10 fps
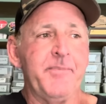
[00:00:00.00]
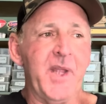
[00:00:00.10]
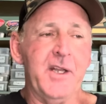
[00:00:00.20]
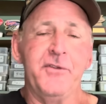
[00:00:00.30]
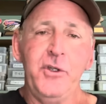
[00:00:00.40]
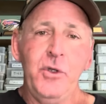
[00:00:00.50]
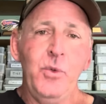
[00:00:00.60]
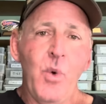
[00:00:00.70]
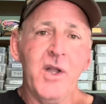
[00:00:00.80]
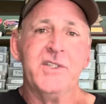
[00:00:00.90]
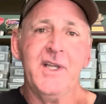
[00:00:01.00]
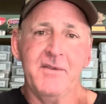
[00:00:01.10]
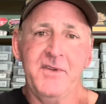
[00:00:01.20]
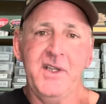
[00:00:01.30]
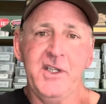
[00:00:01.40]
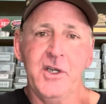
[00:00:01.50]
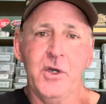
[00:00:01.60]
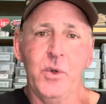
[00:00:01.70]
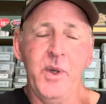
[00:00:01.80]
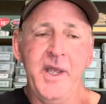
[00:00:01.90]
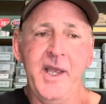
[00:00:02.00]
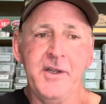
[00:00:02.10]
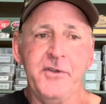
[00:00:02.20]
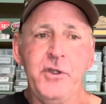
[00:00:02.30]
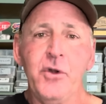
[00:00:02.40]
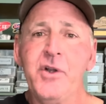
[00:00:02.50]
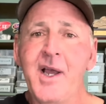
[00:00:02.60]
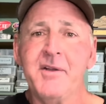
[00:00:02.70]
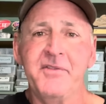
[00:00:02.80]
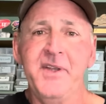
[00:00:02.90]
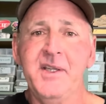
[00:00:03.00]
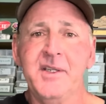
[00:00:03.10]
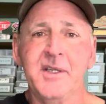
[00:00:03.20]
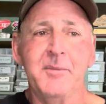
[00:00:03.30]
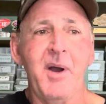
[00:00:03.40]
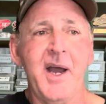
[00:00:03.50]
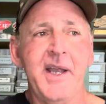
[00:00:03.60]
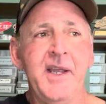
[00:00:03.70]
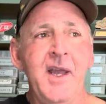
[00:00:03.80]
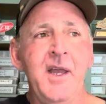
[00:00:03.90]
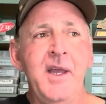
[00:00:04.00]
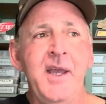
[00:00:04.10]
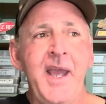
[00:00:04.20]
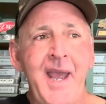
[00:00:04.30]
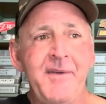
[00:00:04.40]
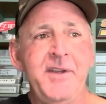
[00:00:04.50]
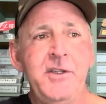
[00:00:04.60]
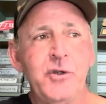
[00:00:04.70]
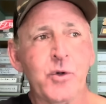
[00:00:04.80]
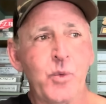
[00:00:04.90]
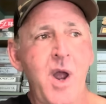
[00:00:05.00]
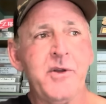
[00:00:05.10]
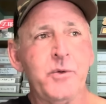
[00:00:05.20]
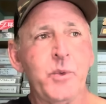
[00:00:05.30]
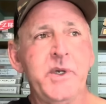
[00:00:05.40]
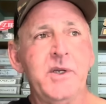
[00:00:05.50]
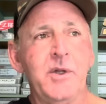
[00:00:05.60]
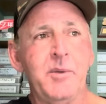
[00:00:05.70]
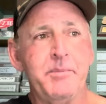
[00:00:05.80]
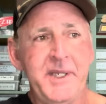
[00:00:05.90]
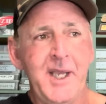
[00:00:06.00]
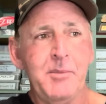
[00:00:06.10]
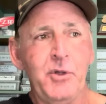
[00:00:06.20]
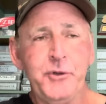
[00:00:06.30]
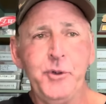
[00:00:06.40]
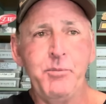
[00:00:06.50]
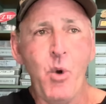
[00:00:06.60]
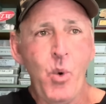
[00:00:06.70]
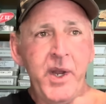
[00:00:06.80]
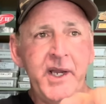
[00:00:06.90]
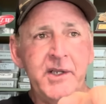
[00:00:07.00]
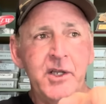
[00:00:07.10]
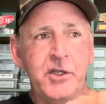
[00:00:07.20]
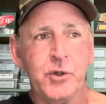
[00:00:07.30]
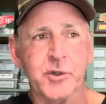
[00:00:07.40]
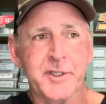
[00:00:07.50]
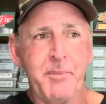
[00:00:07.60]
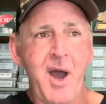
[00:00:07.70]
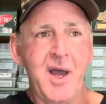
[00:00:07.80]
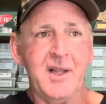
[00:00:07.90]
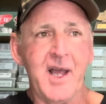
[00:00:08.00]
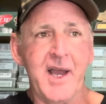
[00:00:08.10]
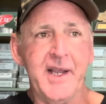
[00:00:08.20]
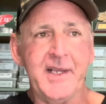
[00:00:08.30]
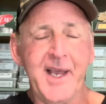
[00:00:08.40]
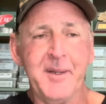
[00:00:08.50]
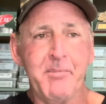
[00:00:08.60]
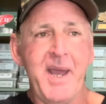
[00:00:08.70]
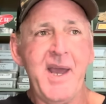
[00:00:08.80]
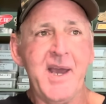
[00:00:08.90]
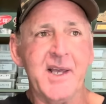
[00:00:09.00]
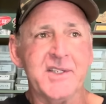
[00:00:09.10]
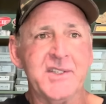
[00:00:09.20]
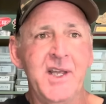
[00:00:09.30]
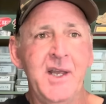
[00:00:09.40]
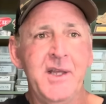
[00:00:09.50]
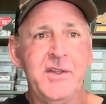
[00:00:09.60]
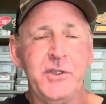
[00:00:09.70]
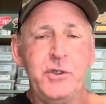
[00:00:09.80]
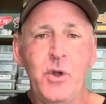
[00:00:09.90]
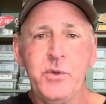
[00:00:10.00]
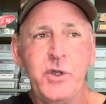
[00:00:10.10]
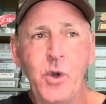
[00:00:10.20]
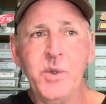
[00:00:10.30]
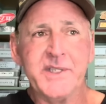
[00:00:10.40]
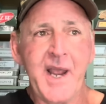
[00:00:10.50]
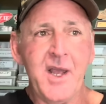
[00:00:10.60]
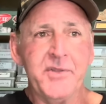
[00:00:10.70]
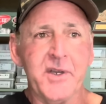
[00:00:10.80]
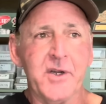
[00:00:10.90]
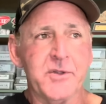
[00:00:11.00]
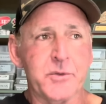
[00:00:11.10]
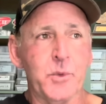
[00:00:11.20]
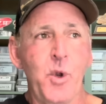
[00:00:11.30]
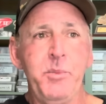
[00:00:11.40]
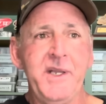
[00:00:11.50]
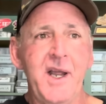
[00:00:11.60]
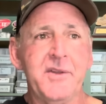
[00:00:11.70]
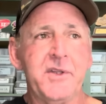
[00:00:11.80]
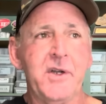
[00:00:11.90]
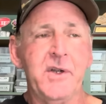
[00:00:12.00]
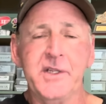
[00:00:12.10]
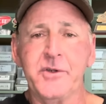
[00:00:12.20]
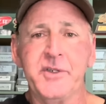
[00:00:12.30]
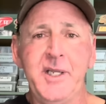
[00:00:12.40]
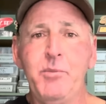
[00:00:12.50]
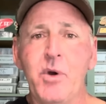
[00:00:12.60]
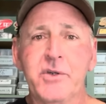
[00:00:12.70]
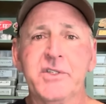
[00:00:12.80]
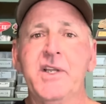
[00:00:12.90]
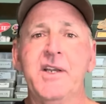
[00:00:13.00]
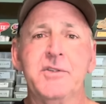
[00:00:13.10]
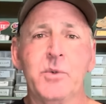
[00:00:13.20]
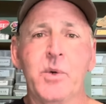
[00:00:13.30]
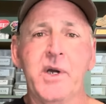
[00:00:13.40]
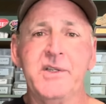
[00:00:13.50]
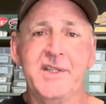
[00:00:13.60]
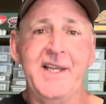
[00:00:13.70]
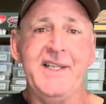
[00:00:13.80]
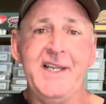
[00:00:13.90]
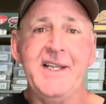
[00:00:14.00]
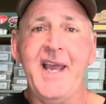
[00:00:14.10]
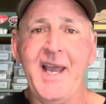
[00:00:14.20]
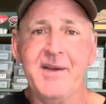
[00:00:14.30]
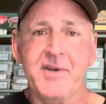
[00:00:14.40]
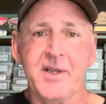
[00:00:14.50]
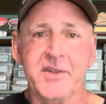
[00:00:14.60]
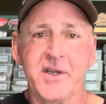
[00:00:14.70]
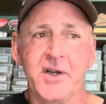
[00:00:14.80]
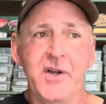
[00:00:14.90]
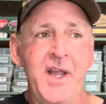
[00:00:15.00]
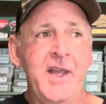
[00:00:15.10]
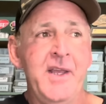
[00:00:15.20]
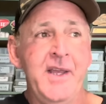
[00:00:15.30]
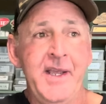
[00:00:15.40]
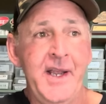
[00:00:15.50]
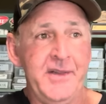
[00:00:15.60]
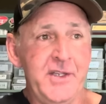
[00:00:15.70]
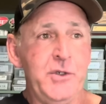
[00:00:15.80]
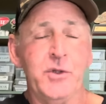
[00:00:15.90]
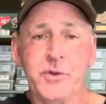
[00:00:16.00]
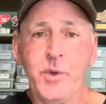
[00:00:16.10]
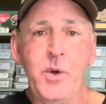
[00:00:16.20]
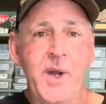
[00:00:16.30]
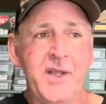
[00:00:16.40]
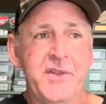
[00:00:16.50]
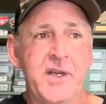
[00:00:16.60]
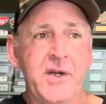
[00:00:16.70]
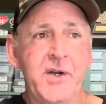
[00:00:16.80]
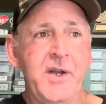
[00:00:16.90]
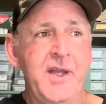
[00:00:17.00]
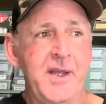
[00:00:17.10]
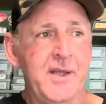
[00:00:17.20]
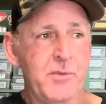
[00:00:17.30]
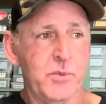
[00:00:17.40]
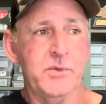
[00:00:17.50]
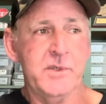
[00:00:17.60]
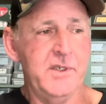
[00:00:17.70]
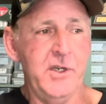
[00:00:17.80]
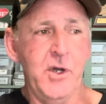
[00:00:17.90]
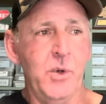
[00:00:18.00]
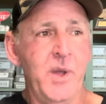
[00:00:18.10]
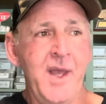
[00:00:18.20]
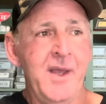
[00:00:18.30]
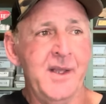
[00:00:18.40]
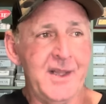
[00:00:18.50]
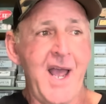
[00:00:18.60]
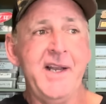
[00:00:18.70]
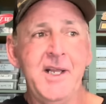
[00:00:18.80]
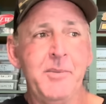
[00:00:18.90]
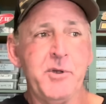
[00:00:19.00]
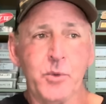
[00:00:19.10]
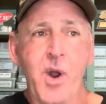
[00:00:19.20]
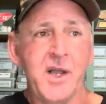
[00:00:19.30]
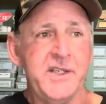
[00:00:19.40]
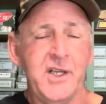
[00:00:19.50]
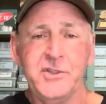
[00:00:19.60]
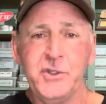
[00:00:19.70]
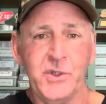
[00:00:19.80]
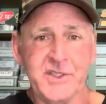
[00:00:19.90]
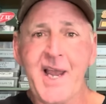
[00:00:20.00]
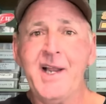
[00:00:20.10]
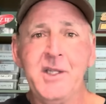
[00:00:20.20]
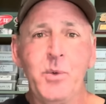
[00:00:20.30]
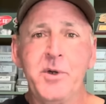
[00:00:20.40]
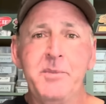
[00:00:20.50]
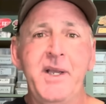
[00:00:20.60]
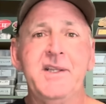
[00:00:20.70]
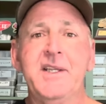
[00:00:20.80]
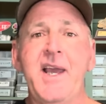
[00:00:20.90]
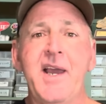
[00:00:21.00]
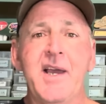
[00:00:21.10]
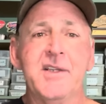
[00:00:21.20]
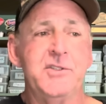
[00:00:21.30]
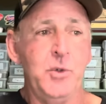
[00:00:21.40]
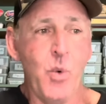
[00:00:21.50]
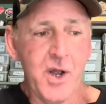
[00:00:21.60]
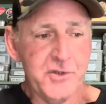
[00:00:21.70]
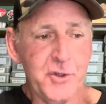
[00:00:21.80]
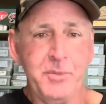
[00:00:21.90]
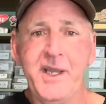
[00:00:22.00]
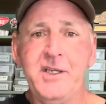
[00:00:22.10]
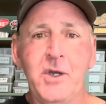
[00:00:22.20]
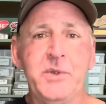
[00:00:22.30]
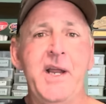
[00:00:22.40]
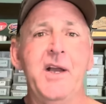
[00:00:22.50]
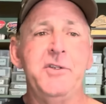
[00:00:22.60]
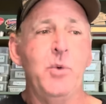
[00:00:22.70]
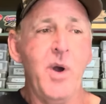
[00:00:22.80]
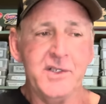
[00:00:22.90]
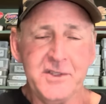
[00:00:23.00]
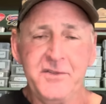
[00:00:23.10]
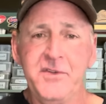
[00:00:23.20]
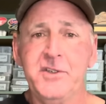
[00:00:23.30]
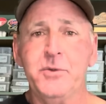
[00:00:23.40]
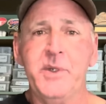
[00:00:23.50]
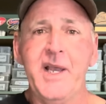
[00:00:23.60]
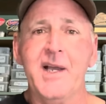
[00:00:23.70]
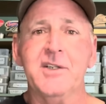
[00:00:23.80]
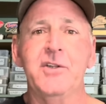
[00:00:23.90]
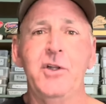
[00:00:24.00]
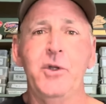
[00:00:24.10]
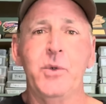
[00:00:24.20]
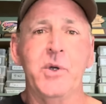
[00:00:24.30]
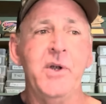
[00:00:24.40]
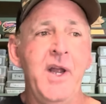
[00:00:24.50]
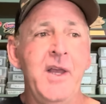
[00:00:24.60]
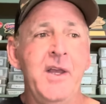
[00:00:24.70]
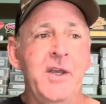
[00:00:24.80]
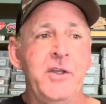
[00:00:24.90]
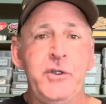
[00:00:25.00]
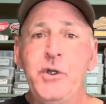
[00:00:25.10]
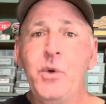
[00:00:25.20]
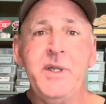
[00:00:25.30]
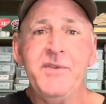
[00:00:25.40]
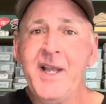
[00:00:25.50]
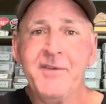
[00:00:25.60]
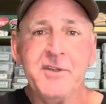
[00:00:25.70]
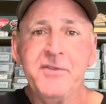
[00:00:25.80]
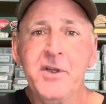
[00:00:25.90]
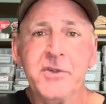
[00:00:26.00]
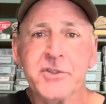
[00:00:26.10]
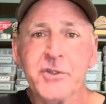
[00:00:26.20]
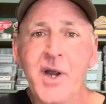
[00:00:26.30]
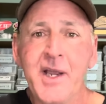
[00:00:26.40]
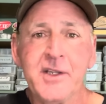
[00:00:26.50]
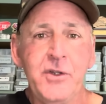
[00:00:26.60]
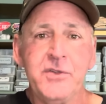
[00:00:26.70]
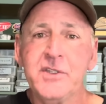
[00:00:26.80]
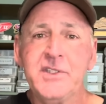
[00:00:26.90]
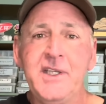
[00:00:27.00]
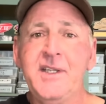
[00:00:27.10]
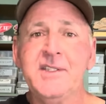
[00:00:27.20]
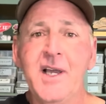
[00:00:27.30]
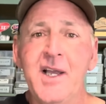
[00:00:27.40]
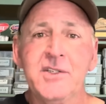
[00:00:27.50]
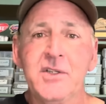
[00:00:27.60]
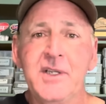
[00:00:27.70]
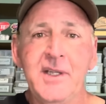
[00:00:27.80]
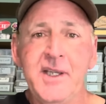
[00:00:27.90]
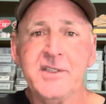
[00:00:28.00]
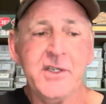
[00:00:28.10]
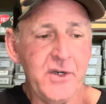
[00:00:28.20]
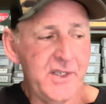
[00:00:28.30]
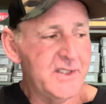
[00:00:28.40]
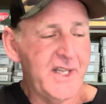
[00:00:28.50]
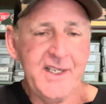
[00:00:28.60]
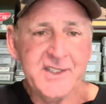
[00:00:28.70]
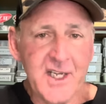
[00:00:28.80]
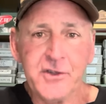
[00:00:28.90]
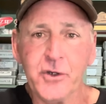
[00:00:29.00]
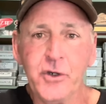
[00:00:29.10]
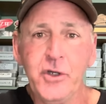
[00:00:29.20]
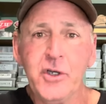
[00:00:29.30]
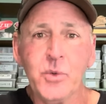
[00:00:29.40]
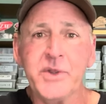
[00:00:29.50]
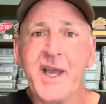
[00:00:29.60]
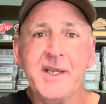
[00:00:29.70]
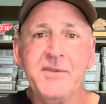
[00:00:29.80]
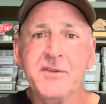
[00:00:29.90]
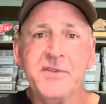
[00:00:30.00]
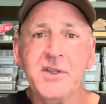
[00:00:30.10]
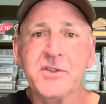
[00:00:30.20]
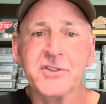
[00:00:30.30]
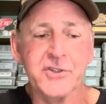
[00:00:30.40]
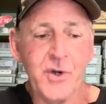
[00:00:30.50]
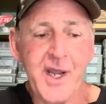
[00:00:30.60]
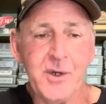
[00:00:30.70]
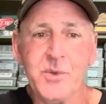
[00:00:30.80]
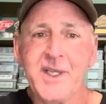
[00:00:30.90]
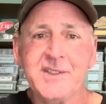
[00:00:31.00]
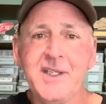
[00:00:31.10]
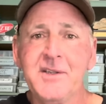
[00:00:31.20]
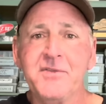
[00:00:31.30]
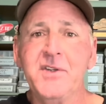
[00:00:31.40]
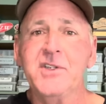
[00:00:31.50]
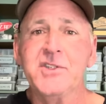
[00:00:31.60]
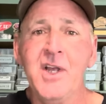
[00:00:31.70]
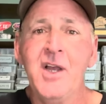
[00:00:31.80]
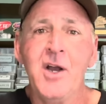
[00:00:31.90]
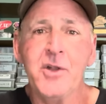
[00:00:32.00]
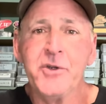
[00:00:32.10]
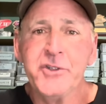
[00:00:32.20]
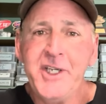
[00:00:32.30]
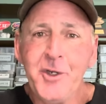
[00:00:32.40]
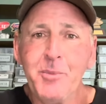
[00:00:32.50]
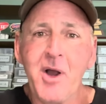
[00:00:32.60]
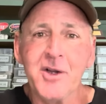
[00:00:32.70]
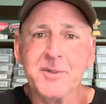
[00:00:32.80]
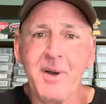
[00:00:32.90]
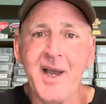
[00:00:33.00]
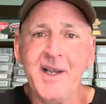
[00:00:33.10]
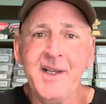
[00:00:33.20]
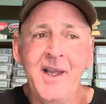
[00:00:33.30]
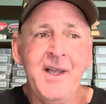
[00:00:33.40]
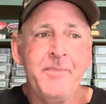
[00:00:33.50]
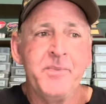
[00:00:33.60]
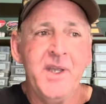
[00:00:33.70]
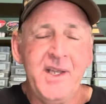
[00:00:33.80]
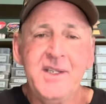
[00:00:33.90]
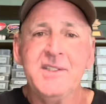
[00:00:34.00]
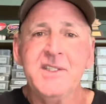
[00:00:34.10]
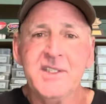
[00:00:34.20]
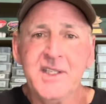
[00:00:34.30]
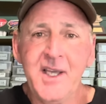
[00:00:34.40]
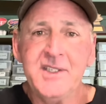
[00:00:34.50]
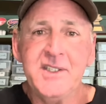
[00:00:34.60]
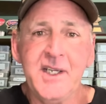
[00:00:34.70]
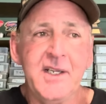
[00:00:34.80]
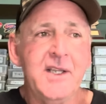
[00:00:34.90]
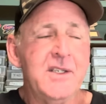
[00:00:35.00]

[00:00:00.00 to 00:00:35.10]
And if you watch that video, and if you're not offended by having your rod and reel be able to point your spotlight at a bass that you don't know is out there, that's roaming out there in their deep water sanctuary that they need to have out there, then you can throw out there, you know, line up, your rod tells you exactly where to make the cast, you watch your bait go down, you watch the fish react to the lure. You don't even have to feel the strike. You see these guys on the Elite Series, they set their hook without even feeling the strike when they see the fish on their cheater box bite. It is disgusting.